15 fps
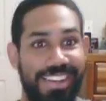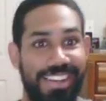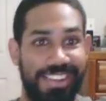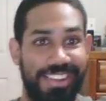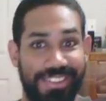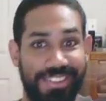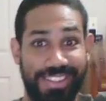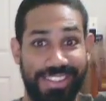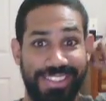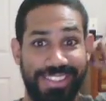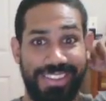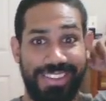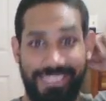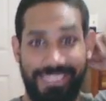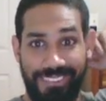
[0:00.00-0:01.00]
which is
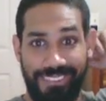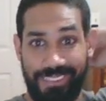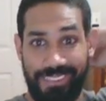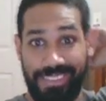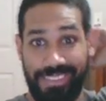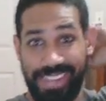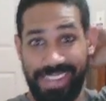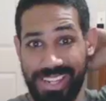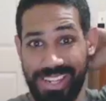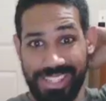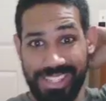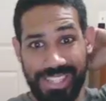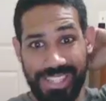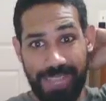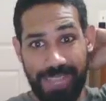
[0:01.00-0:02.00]
cool. He can
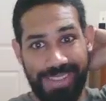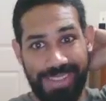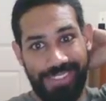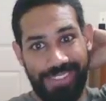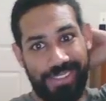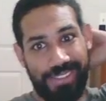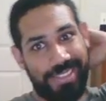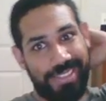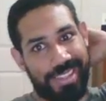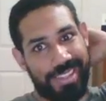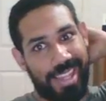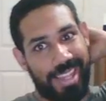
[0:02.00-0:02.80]
shapeshift into